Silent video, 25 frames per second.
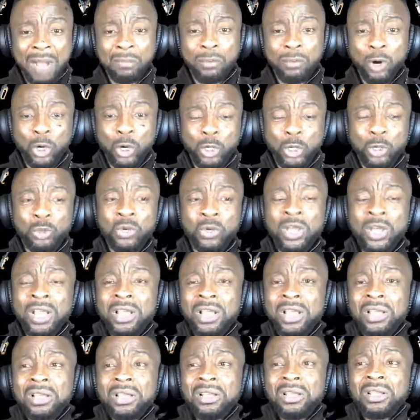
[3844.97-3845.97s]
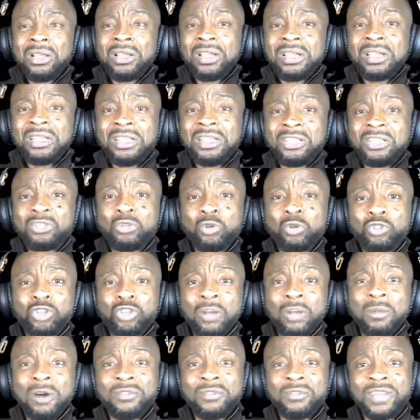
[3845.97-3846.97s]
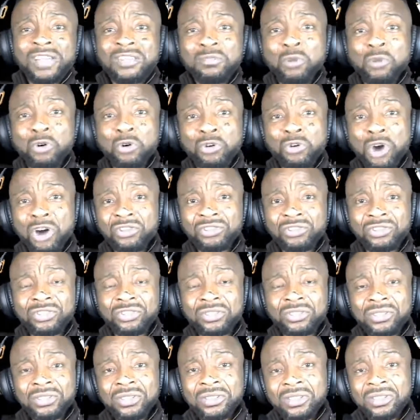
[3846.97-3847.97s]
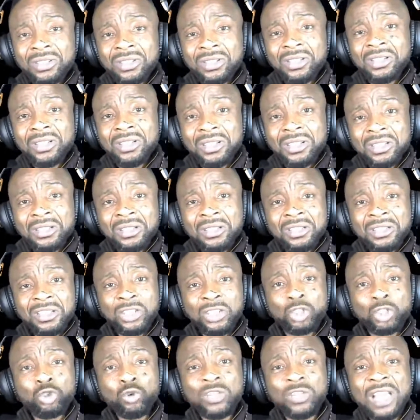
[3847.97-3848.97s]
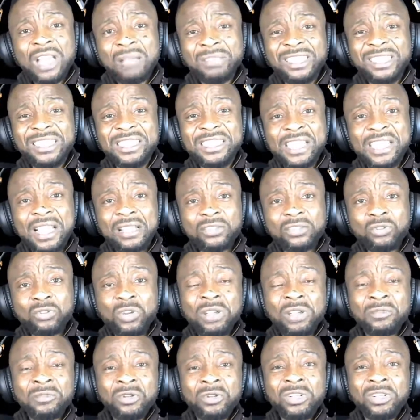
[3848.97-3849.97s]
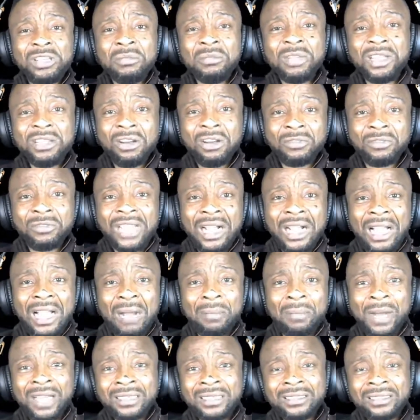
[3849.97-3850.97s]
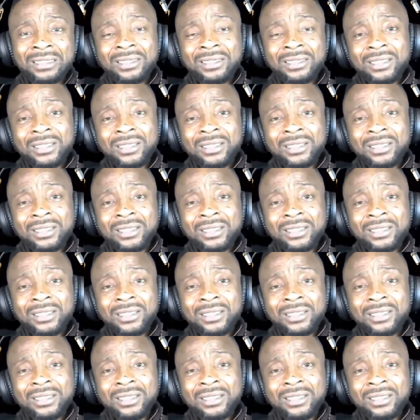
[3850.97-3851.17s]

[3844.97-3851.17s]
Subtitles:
Bogu. It took some of these morons. It took them years to even know the meaning of Jagaban.